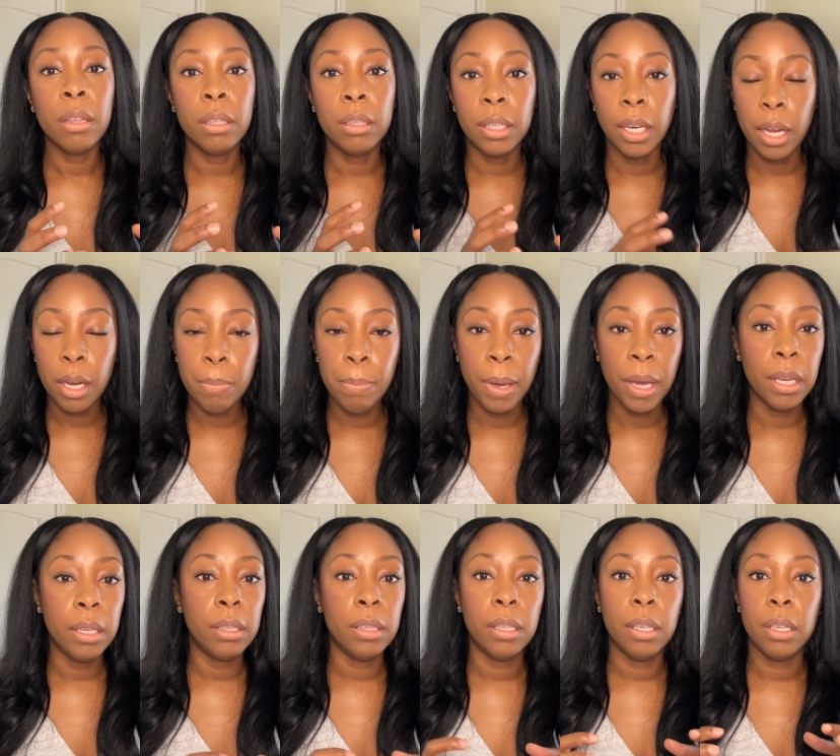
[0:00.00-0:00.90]

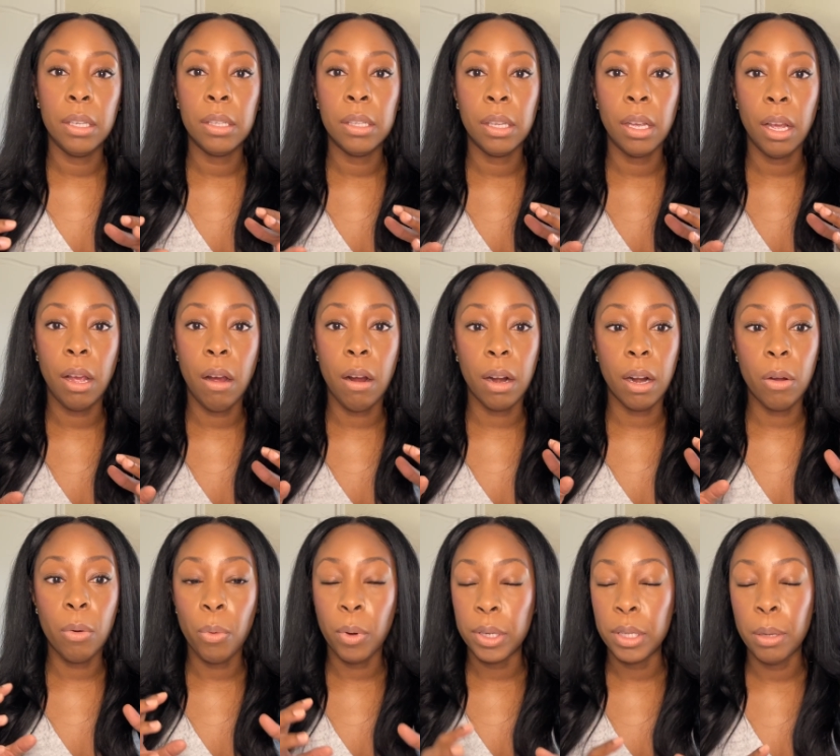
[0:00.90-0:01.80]
databases are
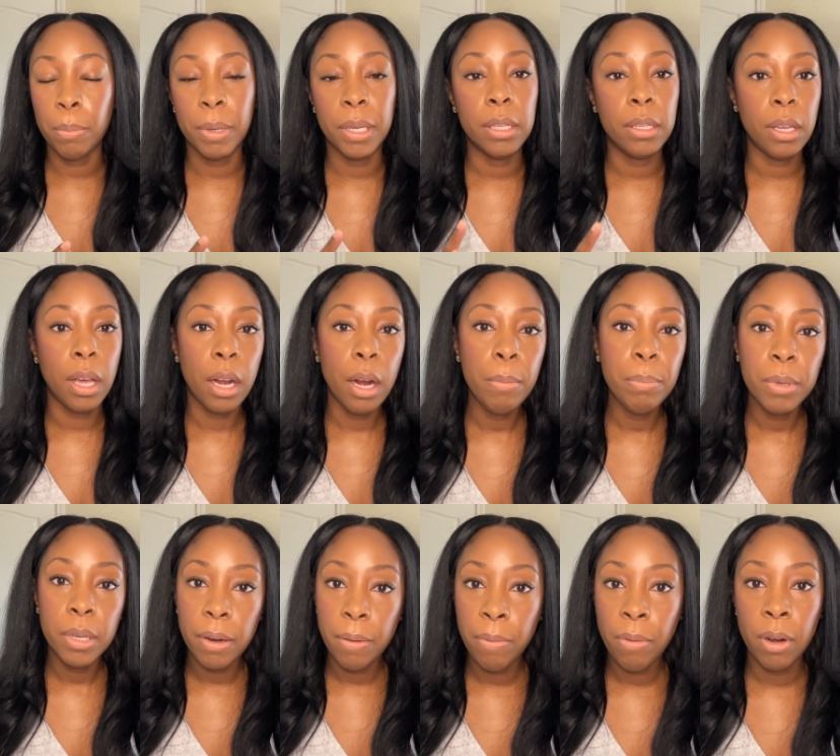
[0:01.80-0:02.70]
going to be set up
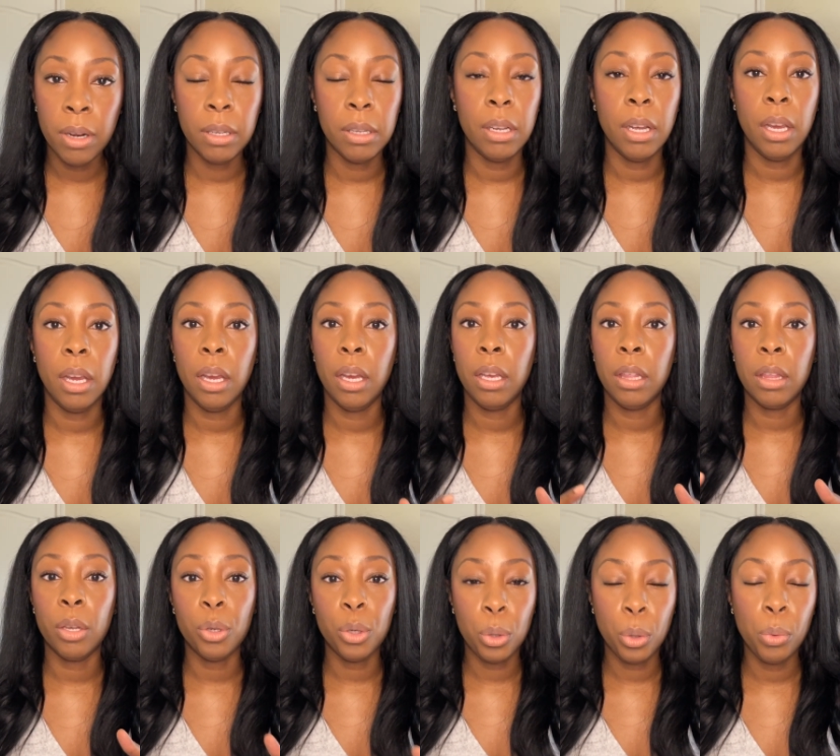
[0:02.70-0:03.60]
differently.
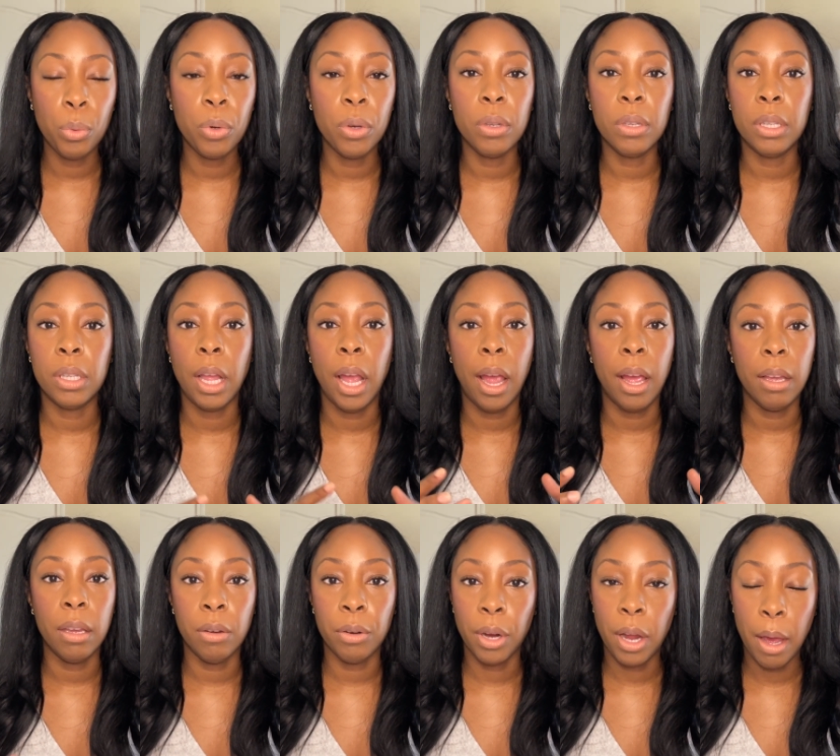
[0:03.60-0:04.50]
The tools
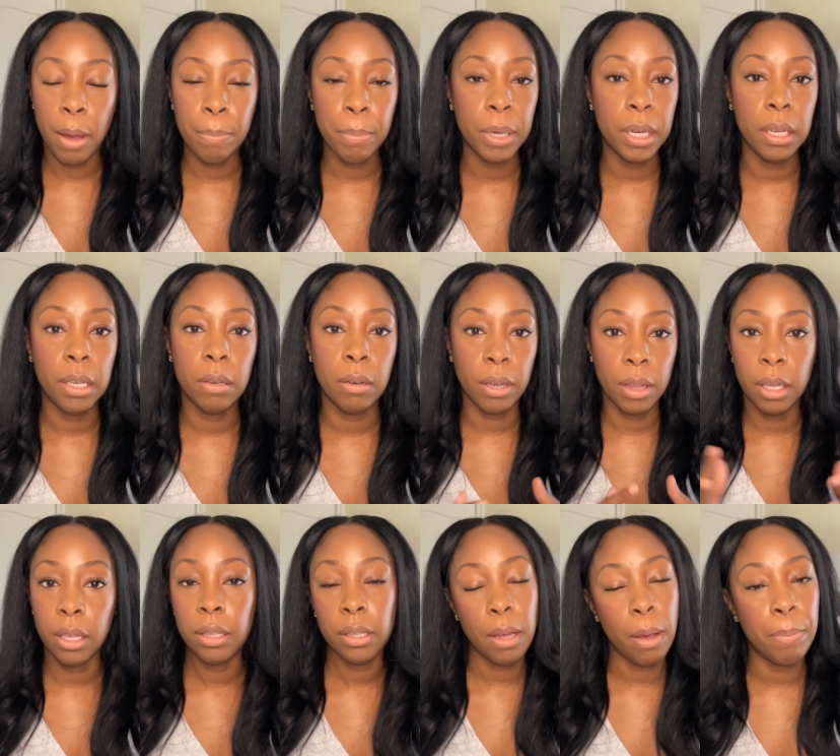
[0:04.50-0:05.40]
that your company or
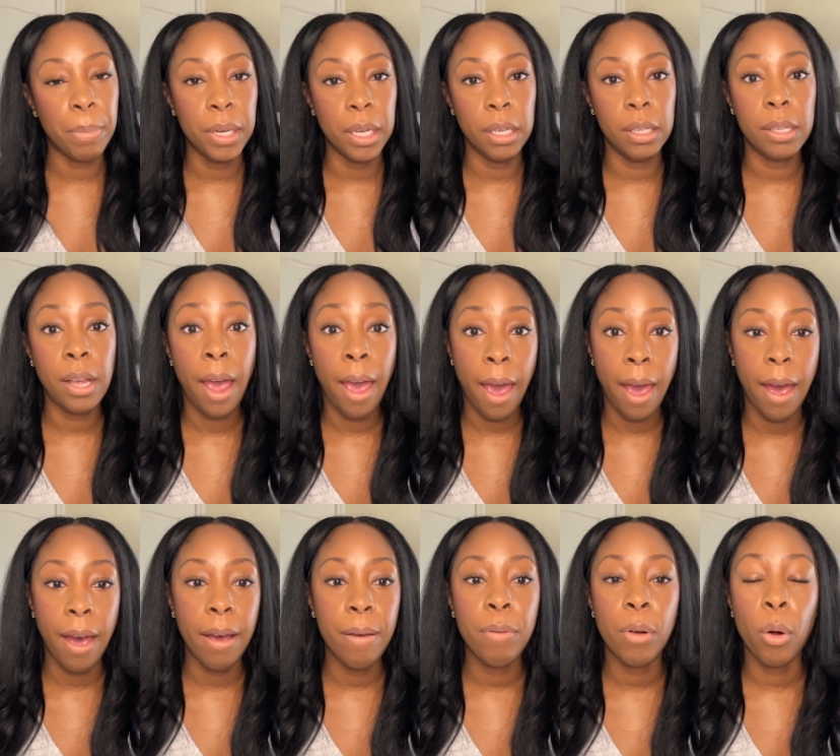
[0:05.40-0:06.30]
these companies
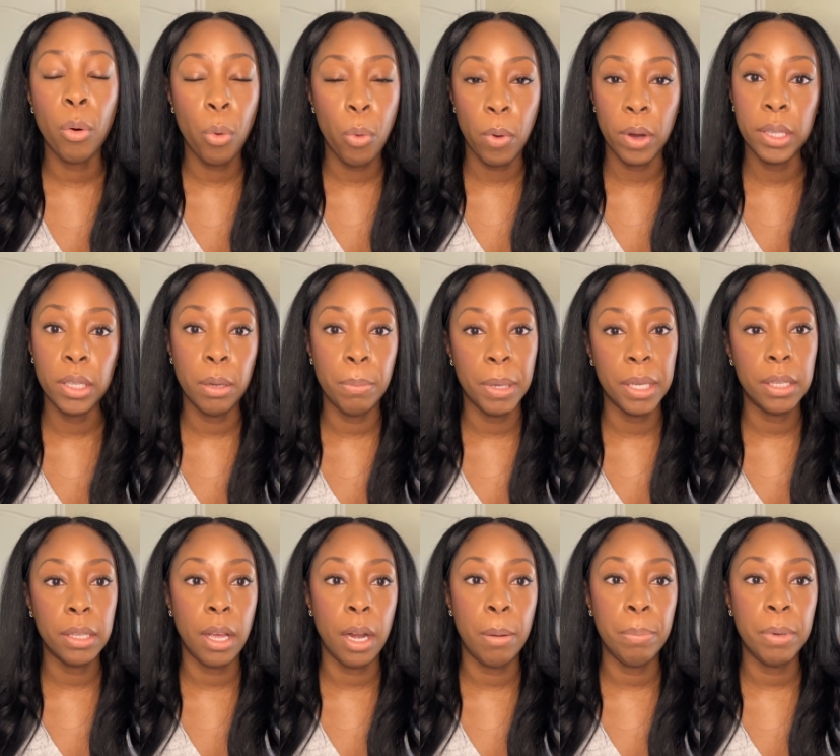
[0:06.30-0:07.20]
have are going to be
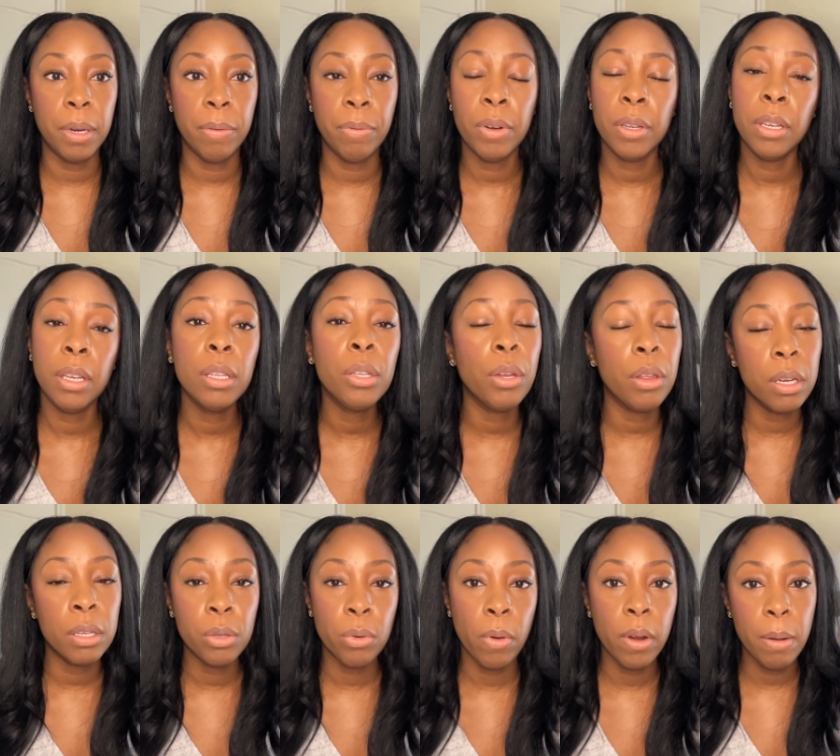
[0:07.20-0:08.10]
set up differently. So
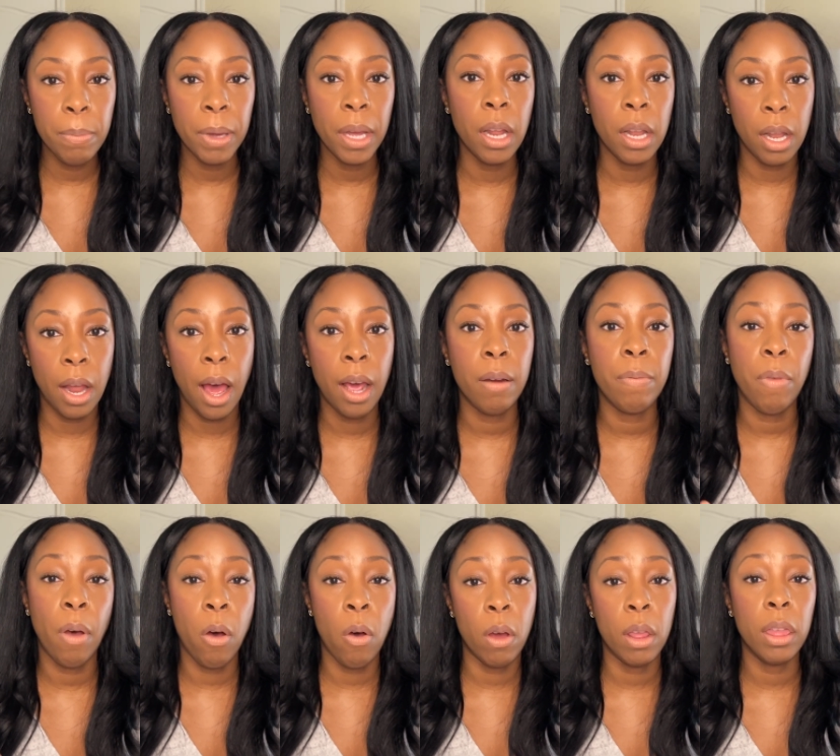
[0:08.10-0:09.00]
there's going to be a lot of
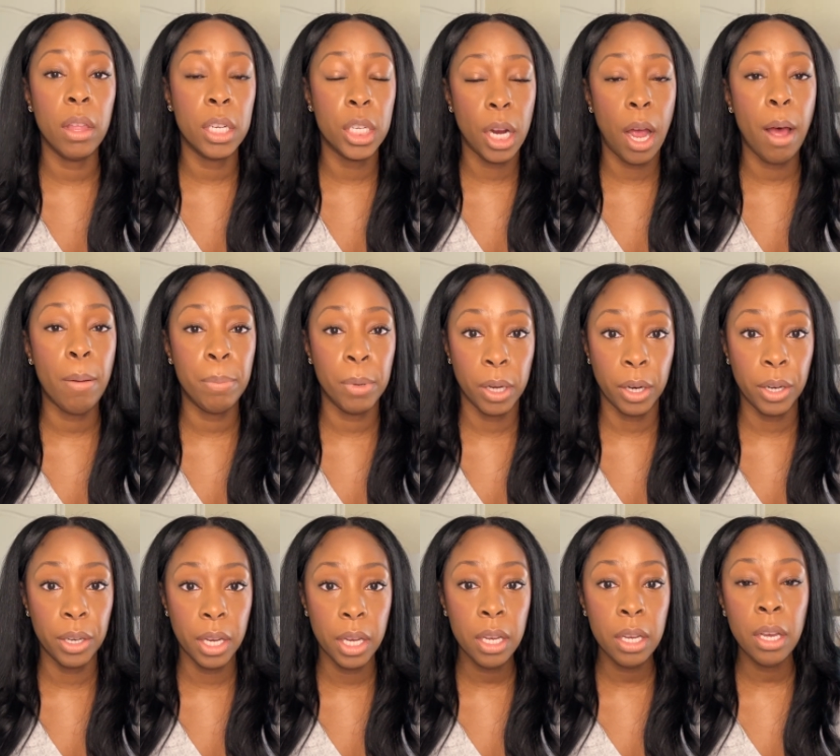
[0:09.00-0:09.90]
on the job
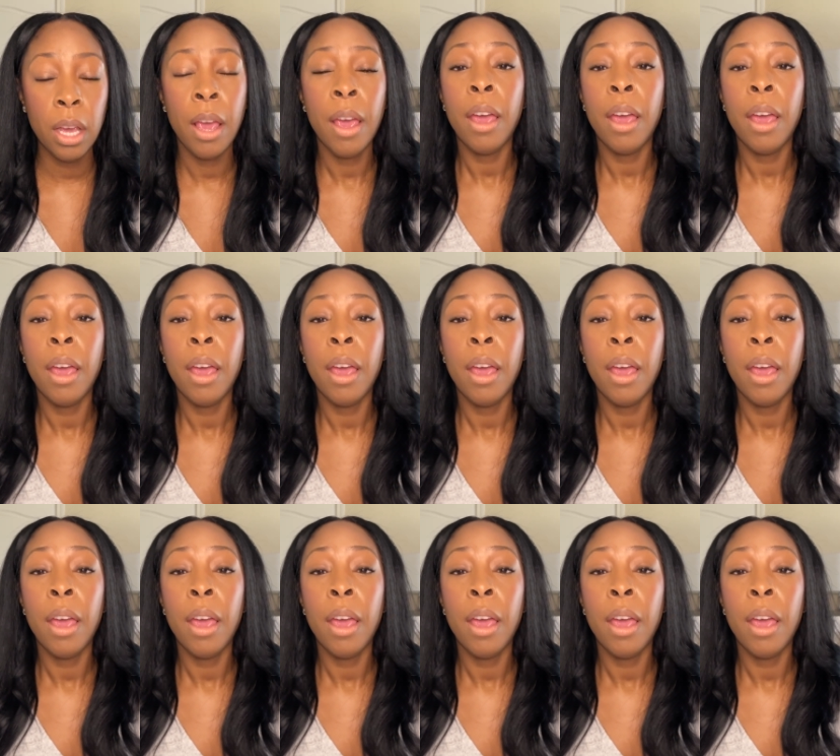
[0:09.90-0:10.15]
learning,